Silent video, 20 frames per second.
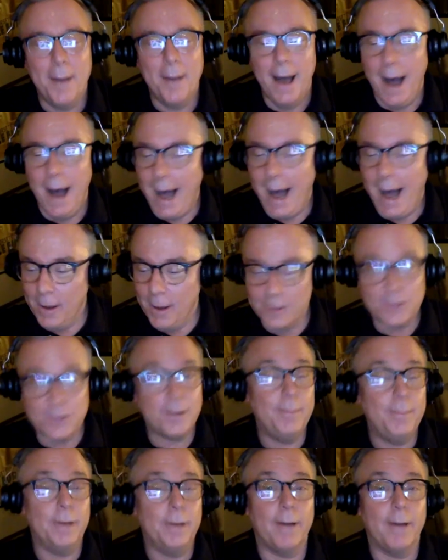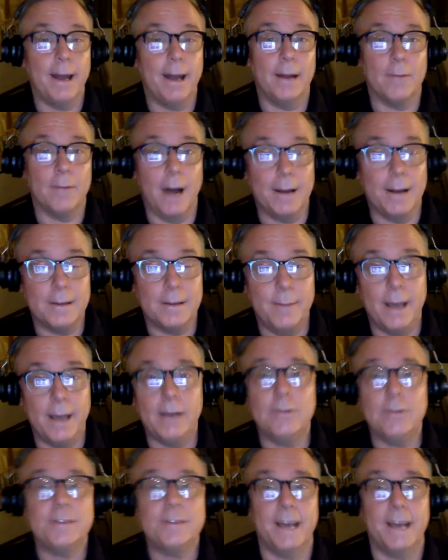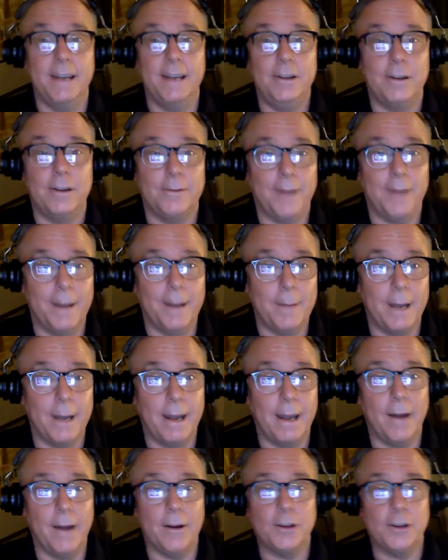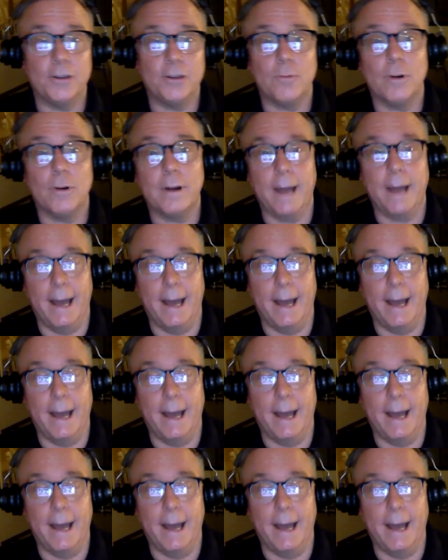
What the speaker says: I also can be read on Rotten Tomatoes, and you can find my caricature work at